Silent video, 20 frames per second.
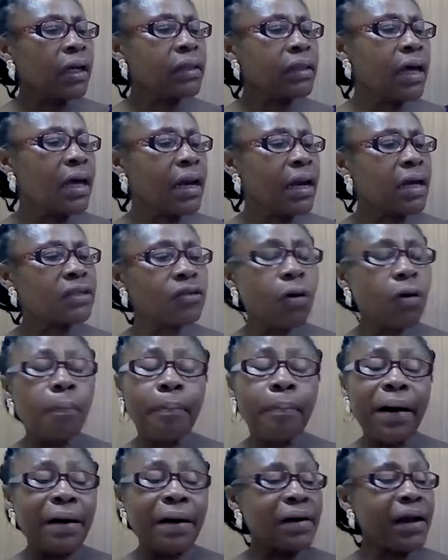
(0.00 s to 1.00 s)
there are some
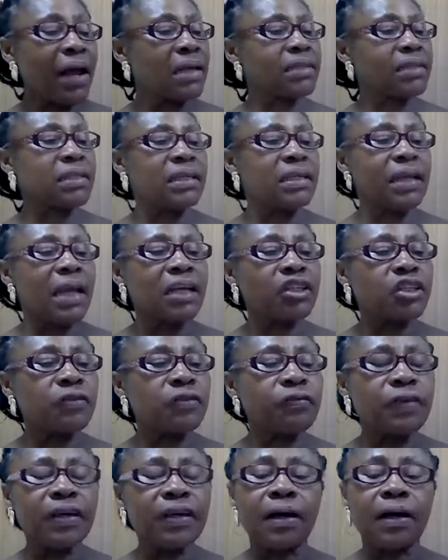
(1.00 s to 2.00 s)
barriers in
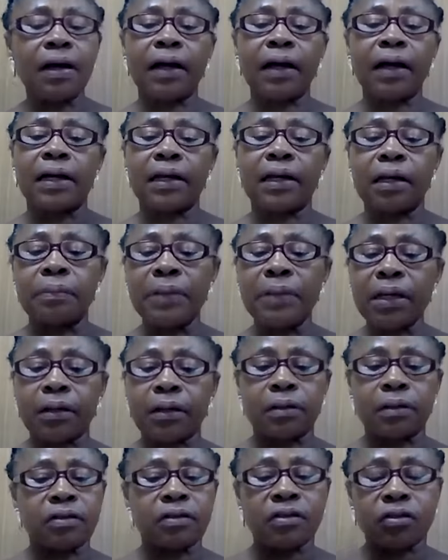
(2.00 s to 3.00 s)
achieving academic
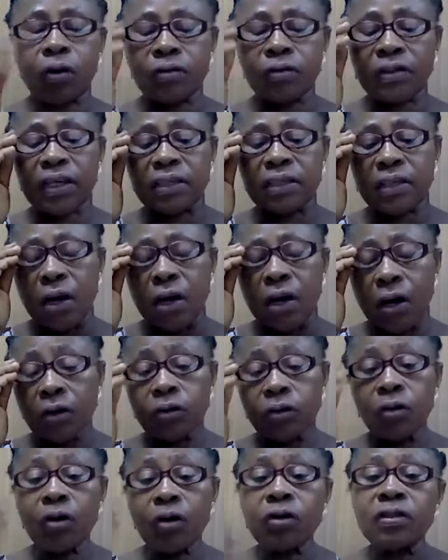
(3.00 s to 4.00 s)
success.
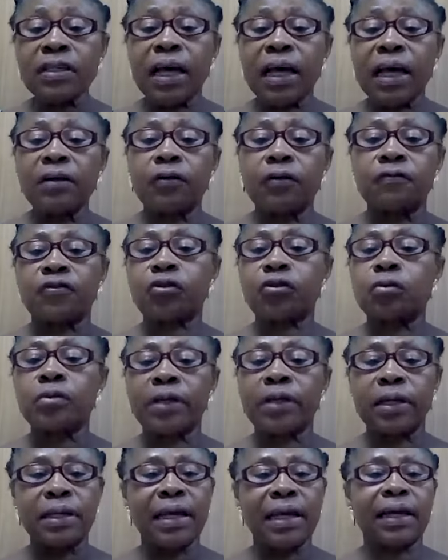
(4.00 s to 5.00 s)
Those kind of
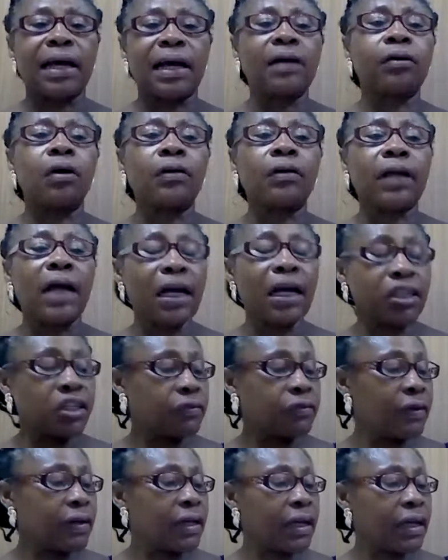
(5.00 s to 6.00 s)
children, they cannot
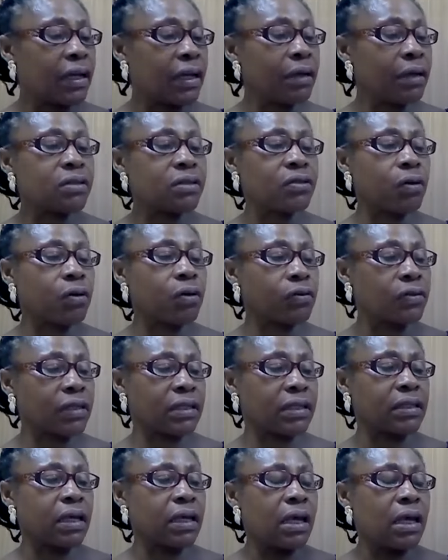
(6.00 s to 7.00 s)
achieve academic
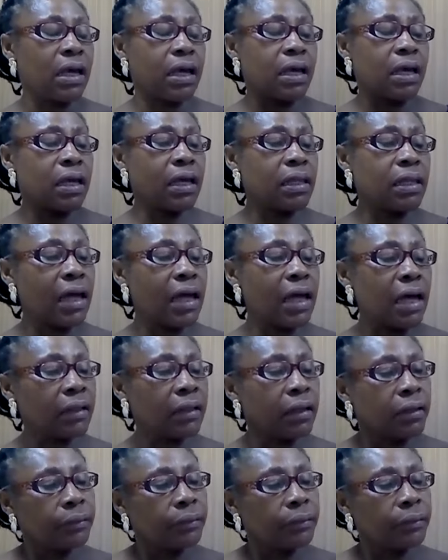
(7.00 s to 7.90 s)
success in that